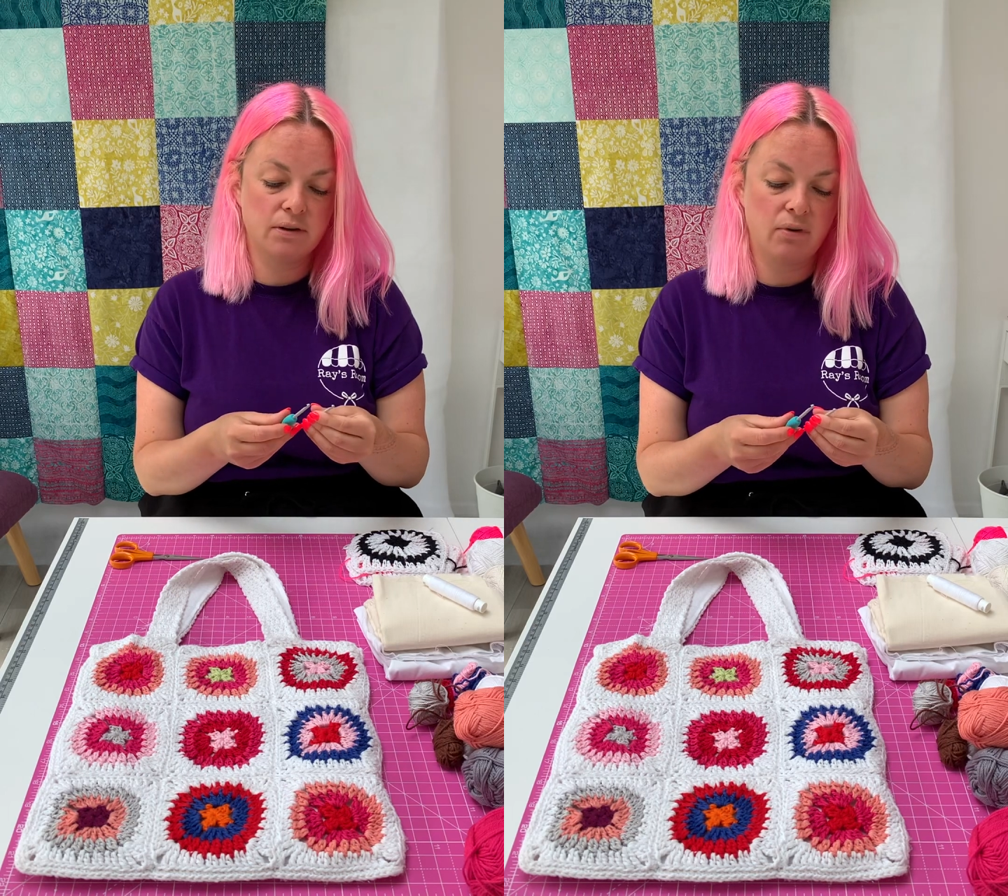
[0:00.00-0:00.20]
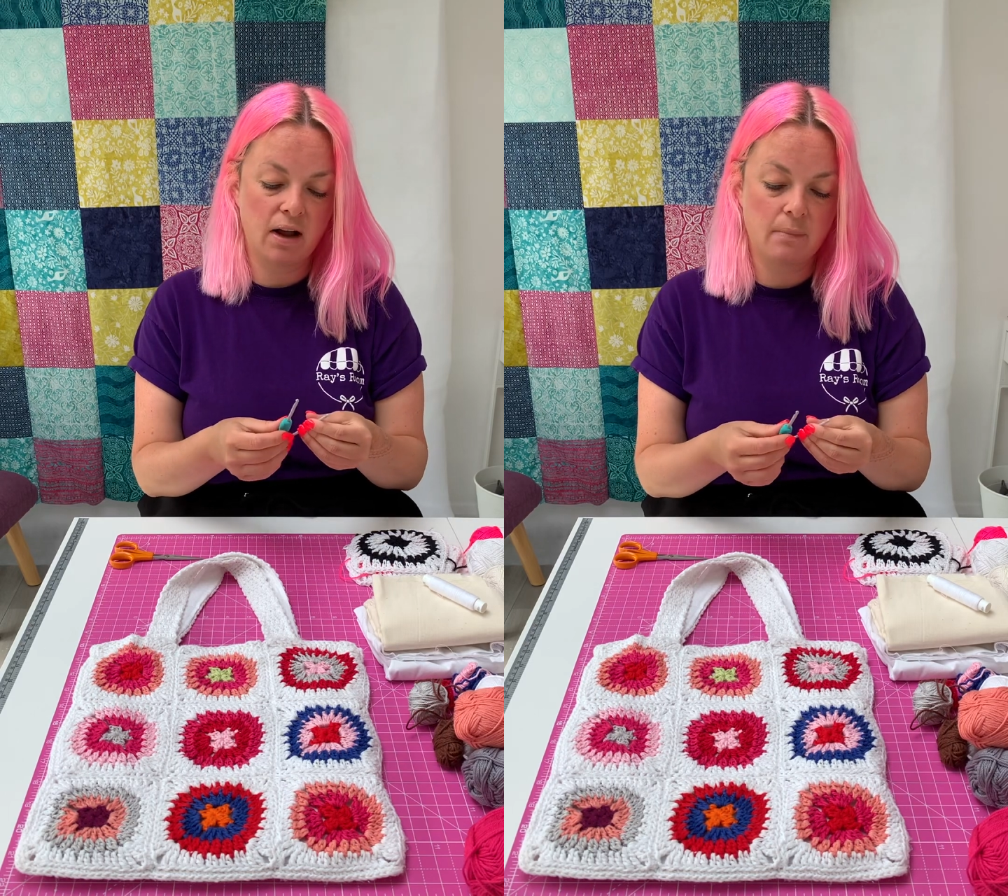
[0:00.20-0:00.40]

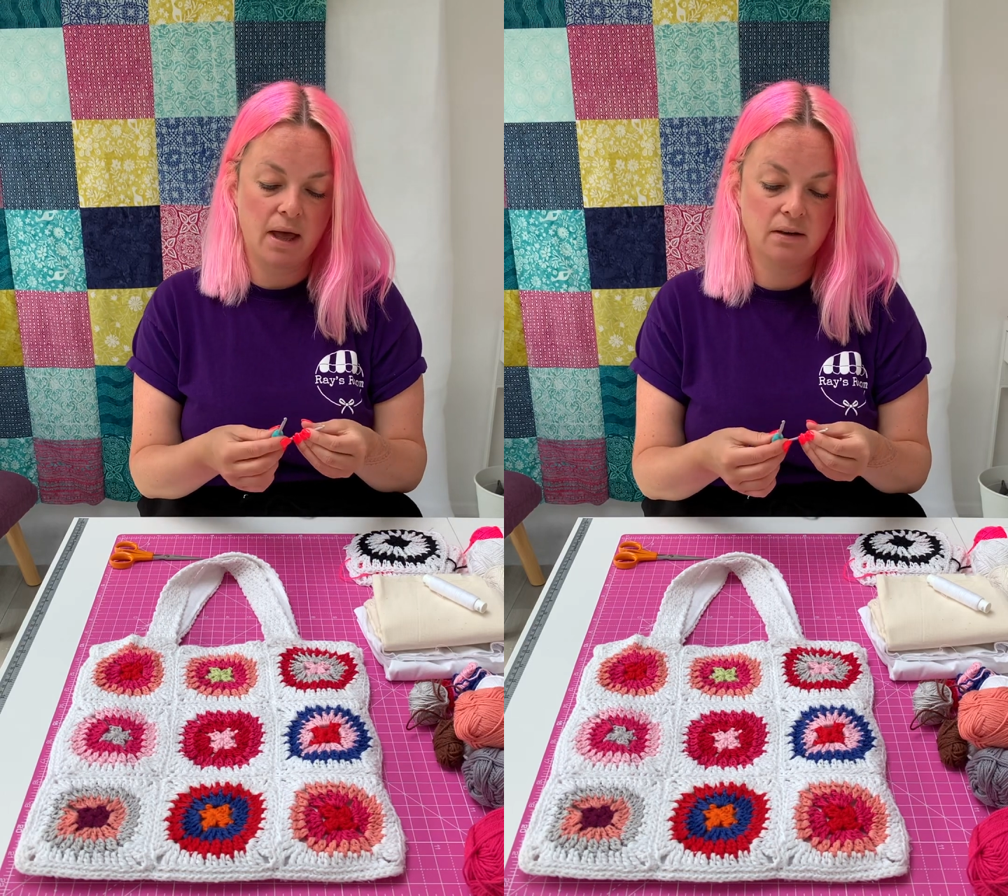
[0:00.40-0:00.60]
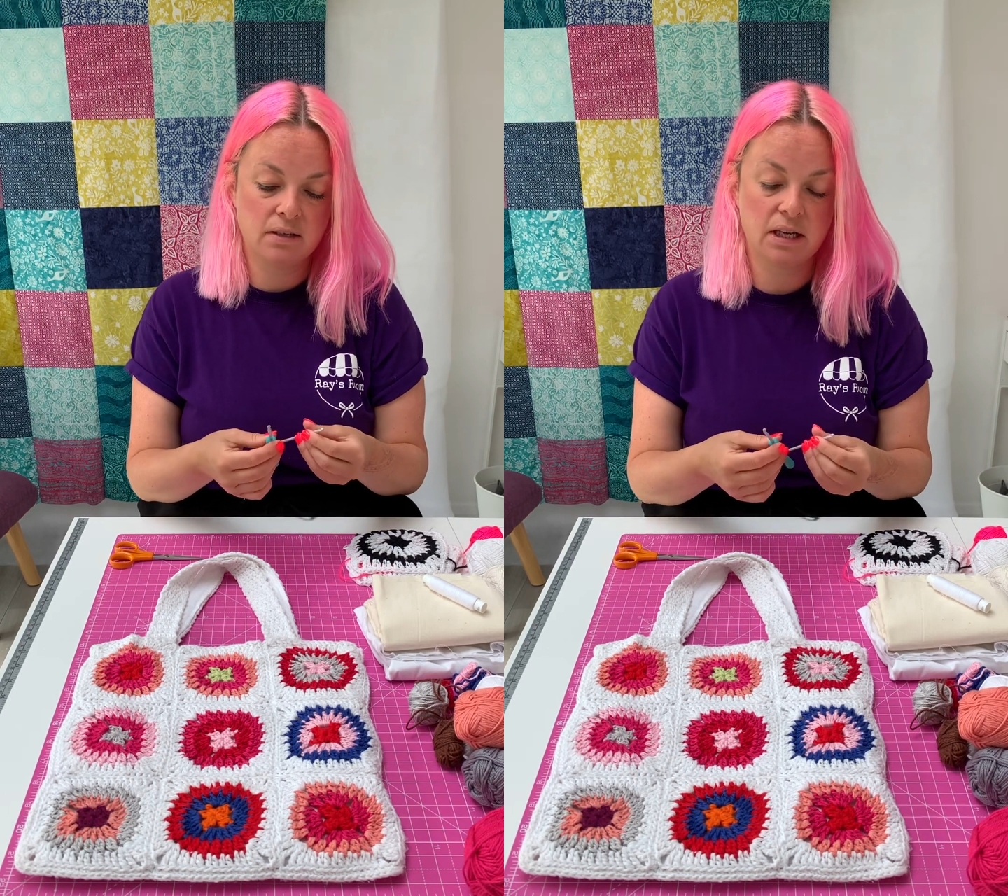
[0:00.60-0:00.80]

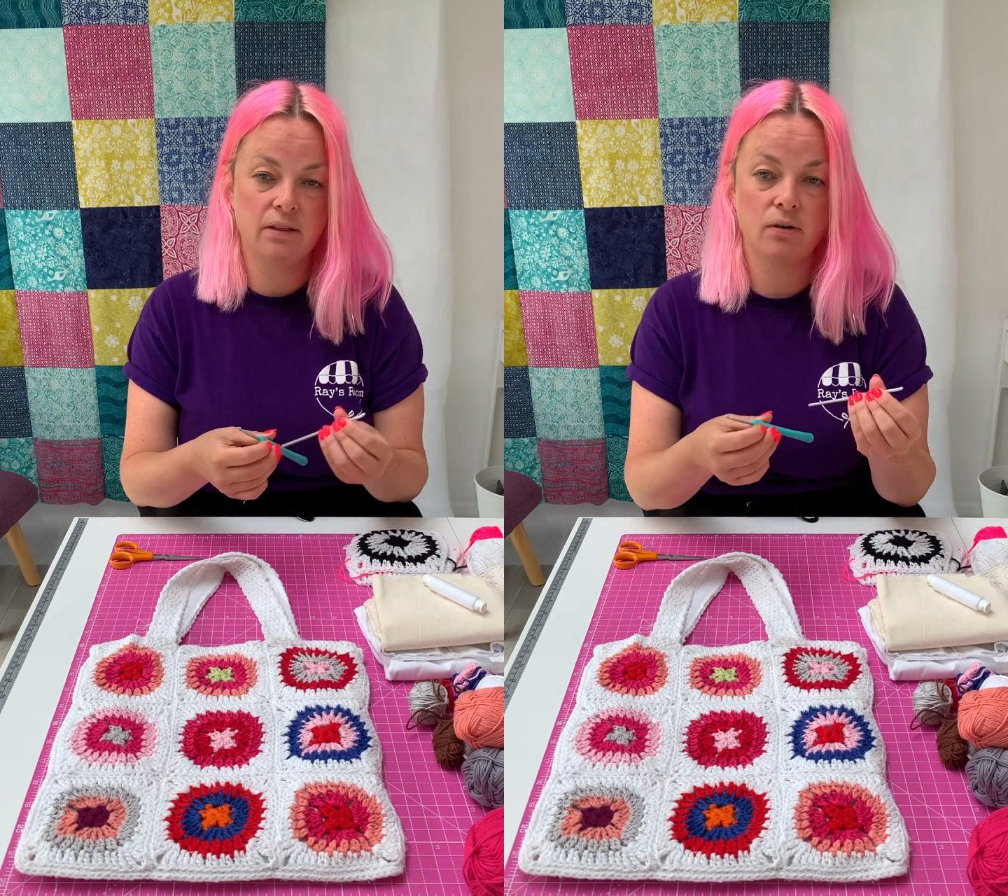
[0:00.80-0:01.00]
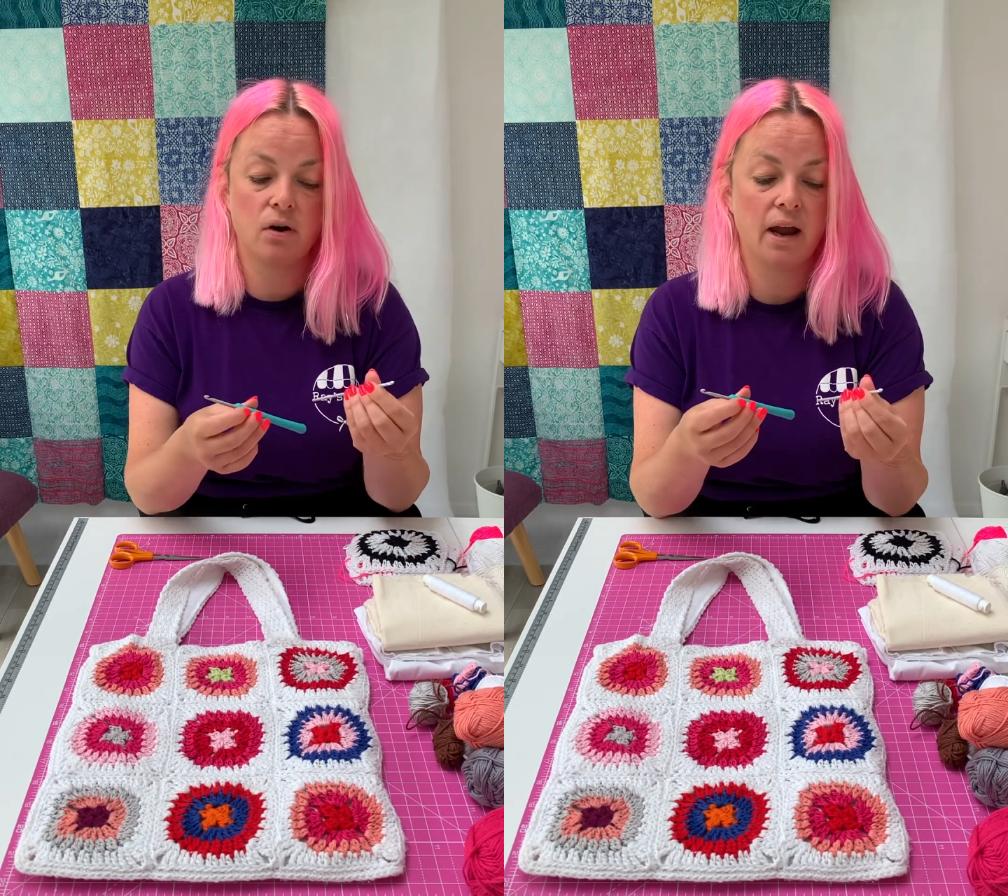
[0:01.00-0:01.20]
recommend either